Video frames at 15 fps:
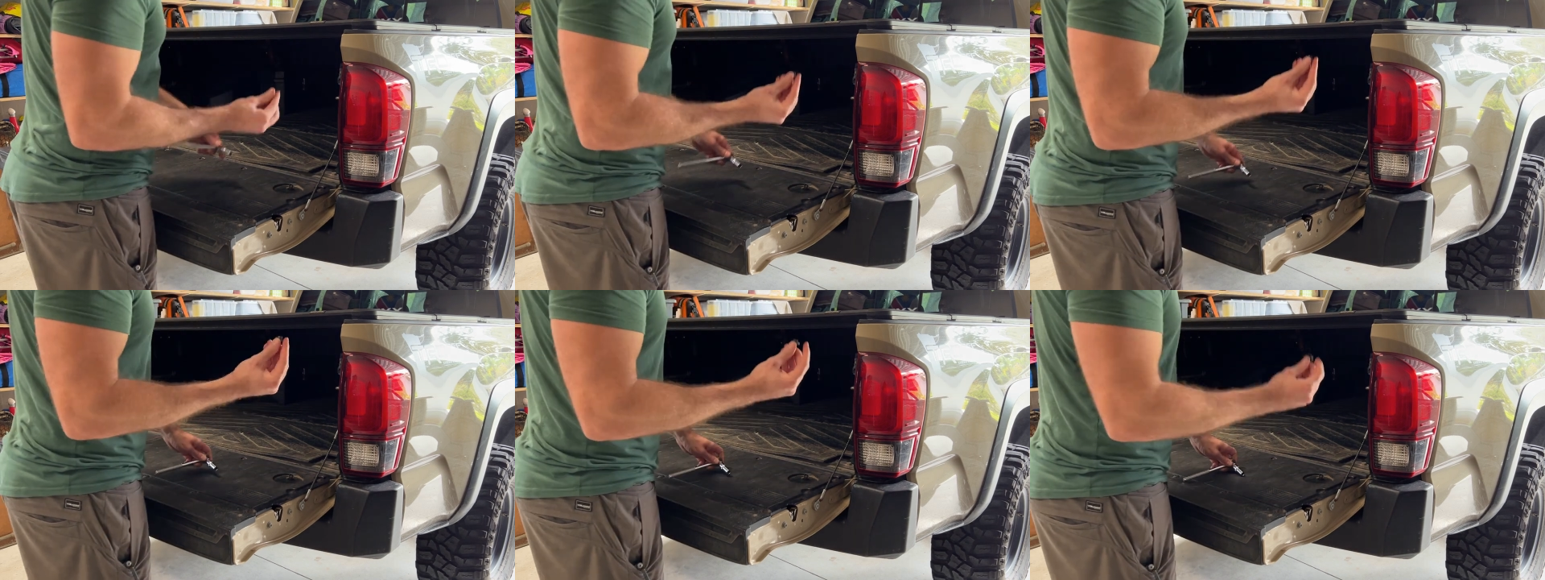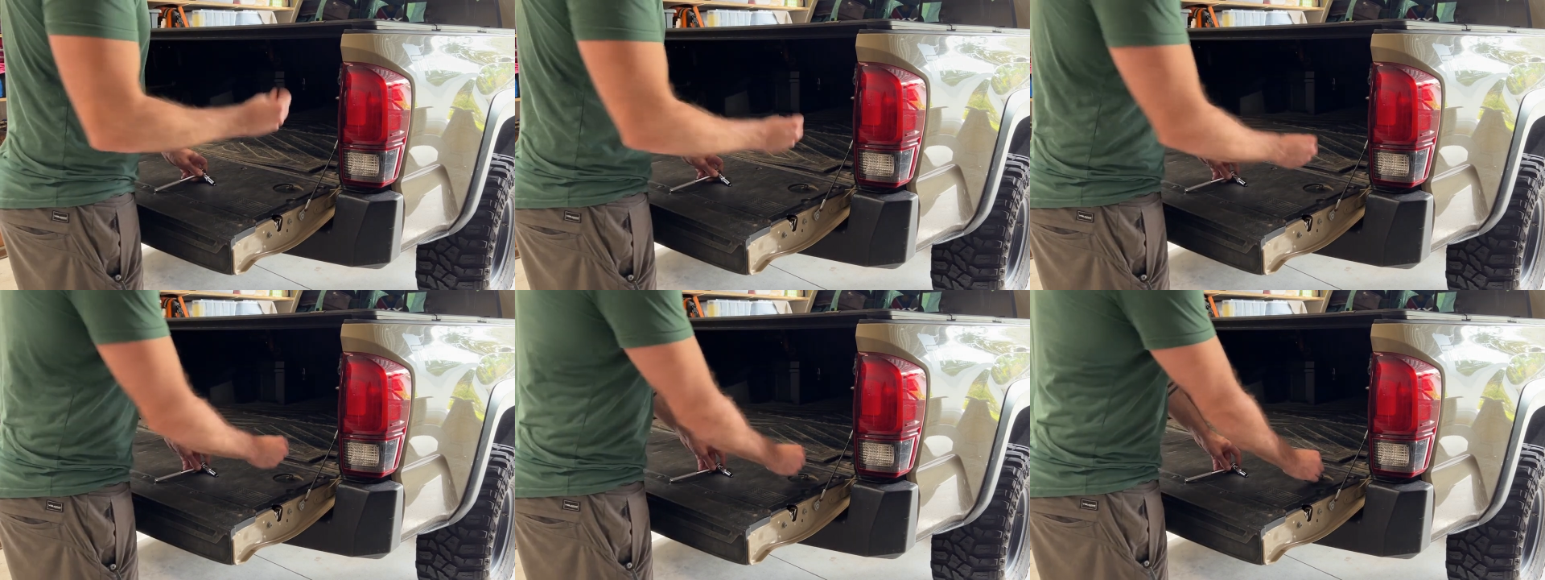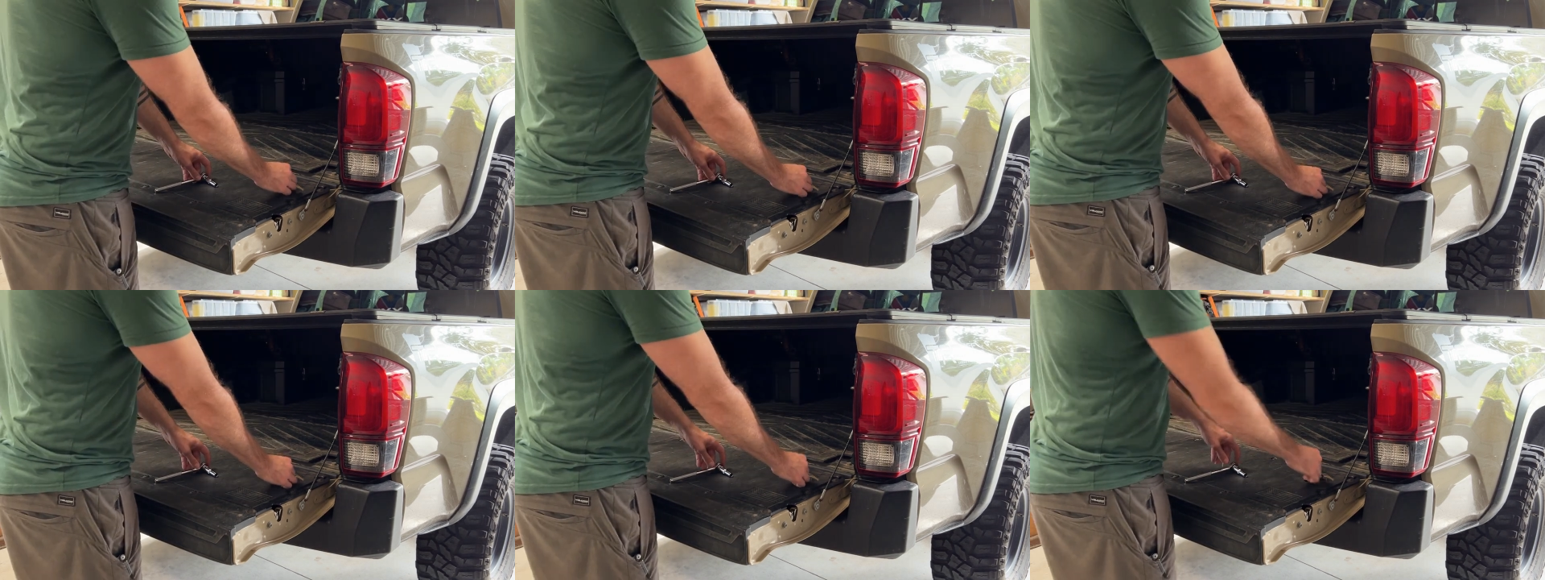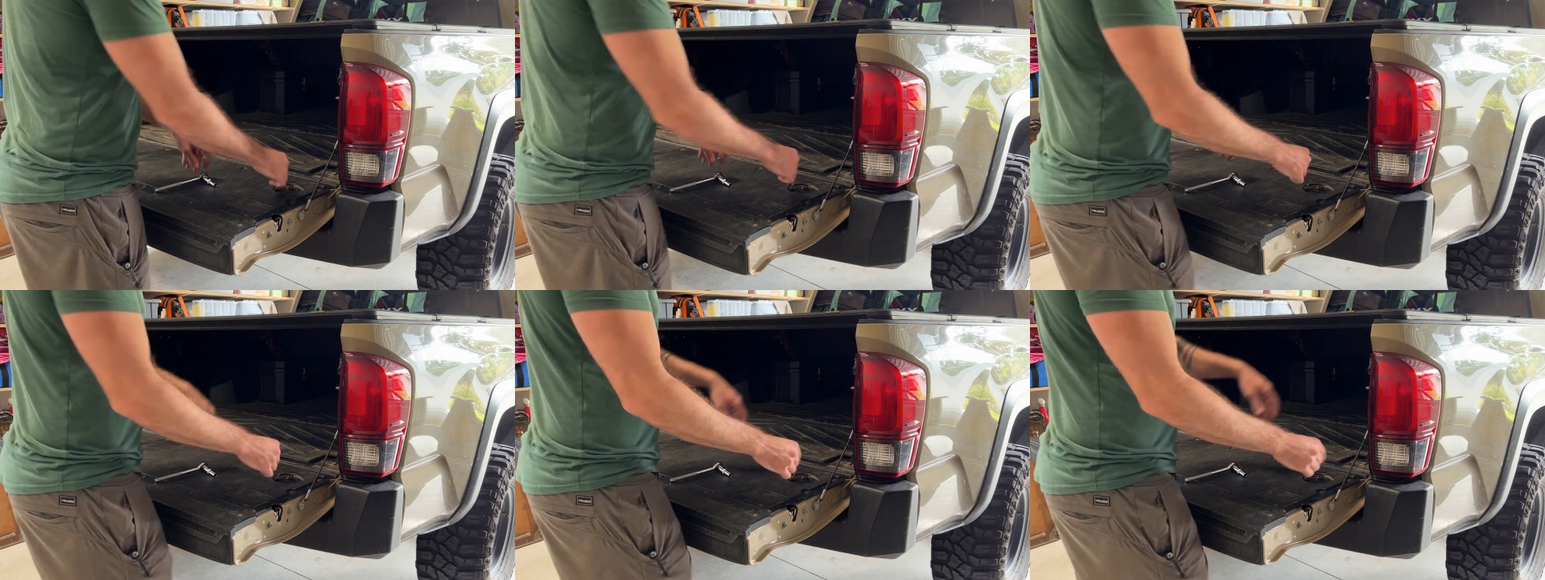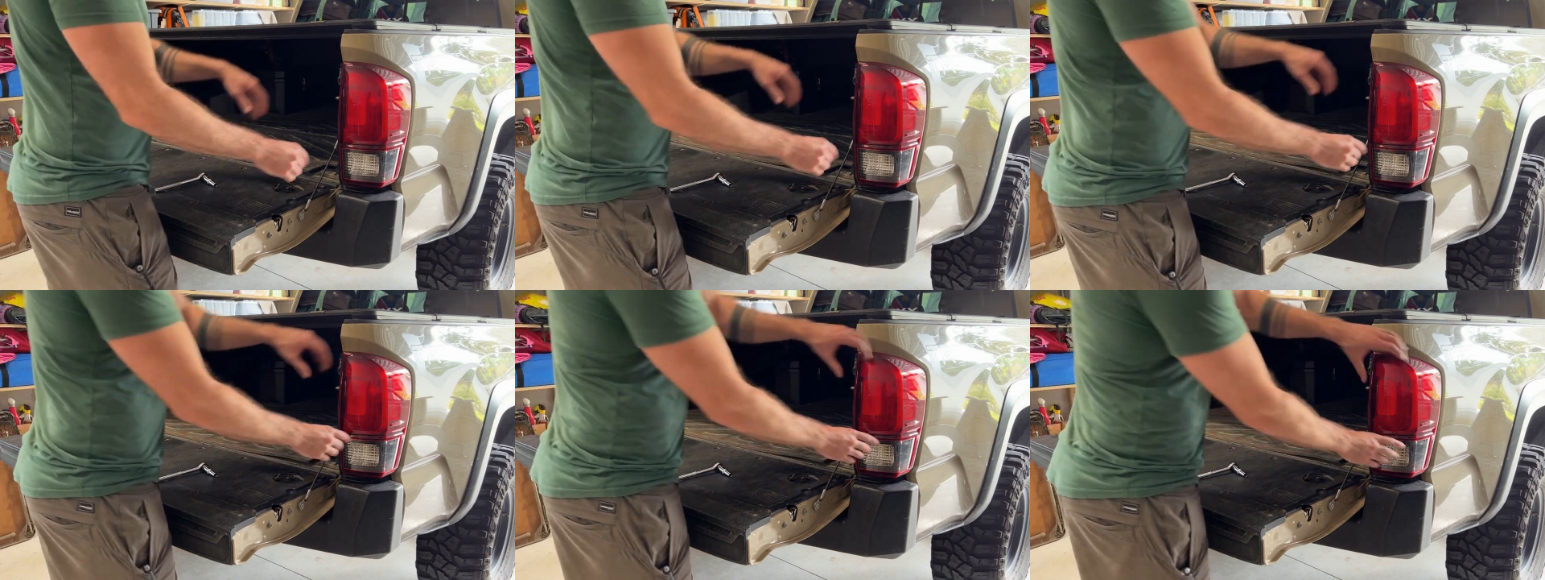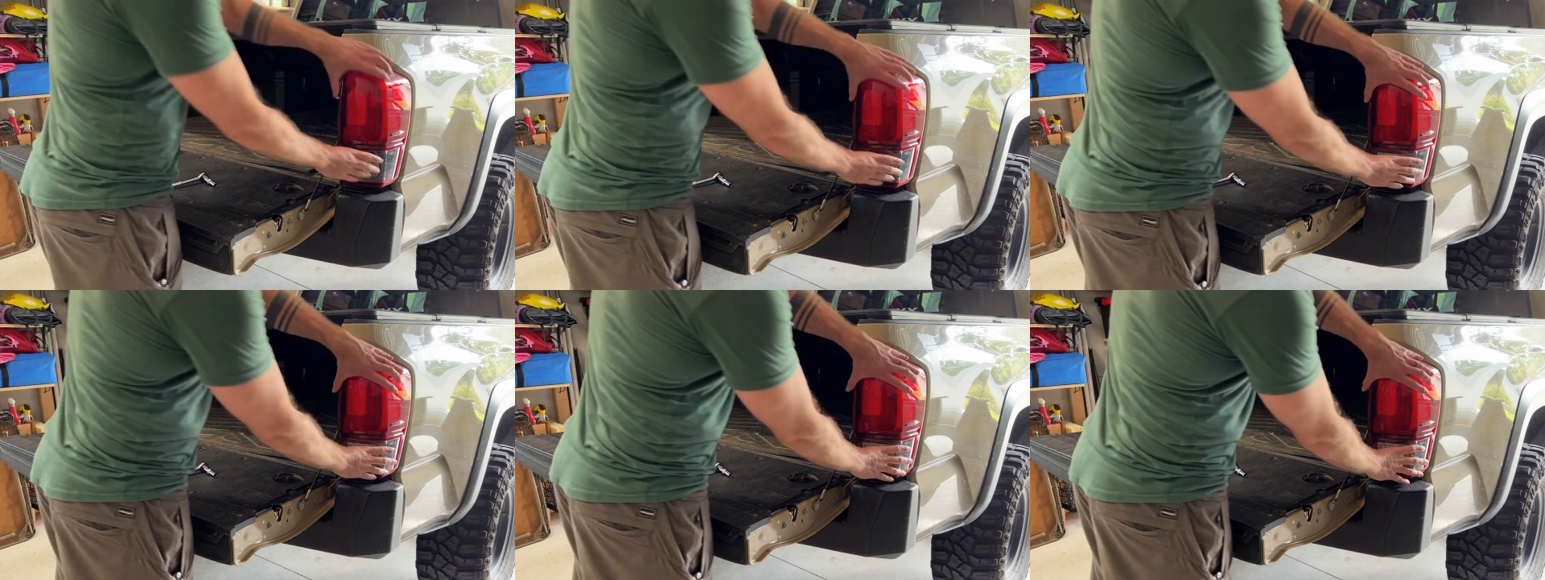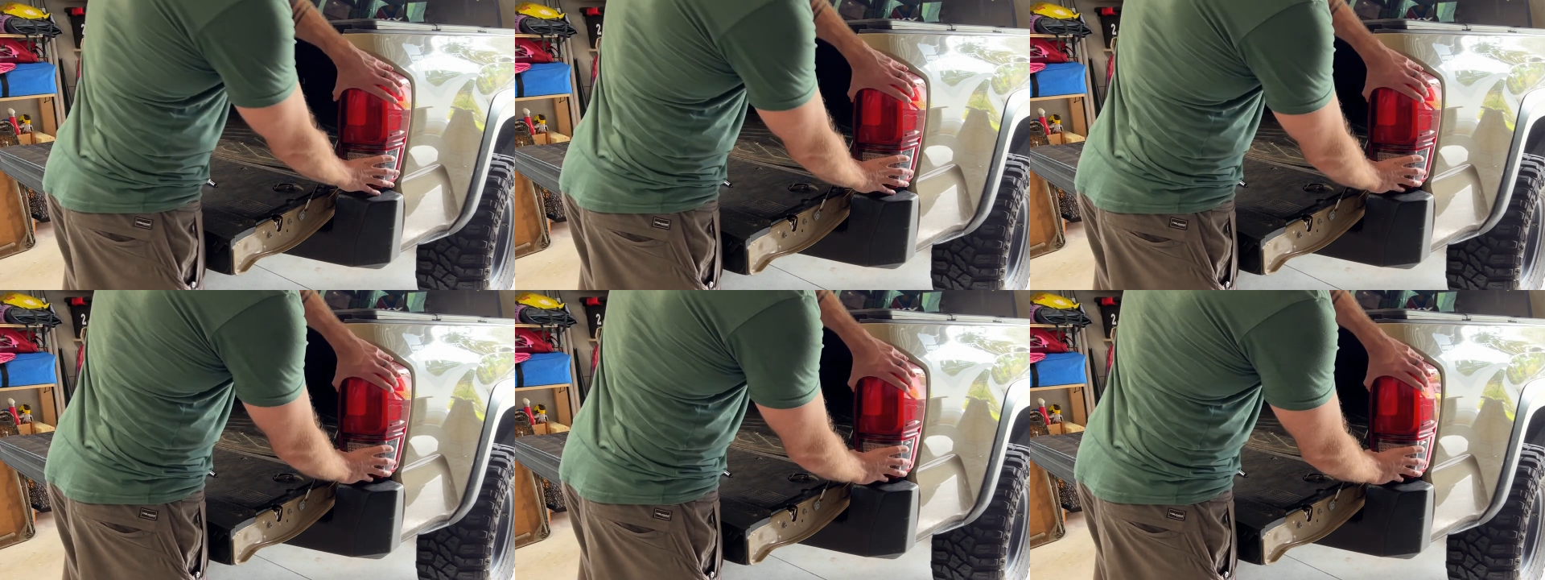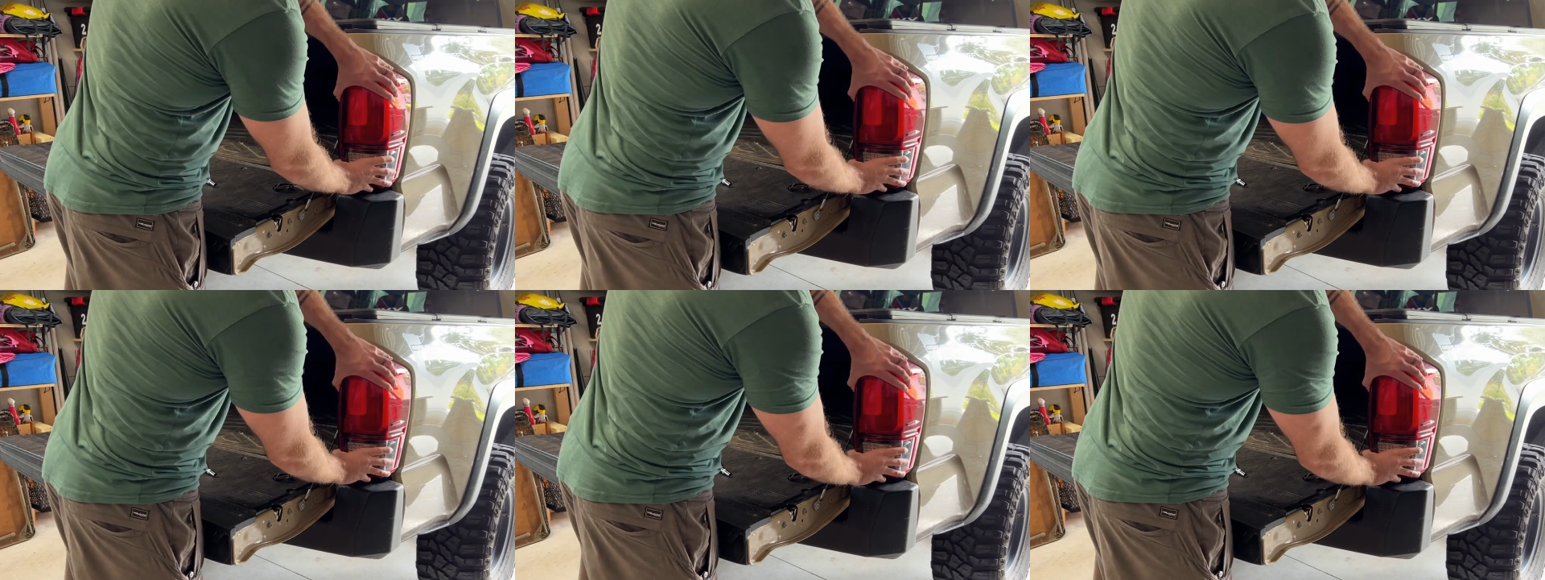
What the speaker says: No face is visible, so there are no lips to read.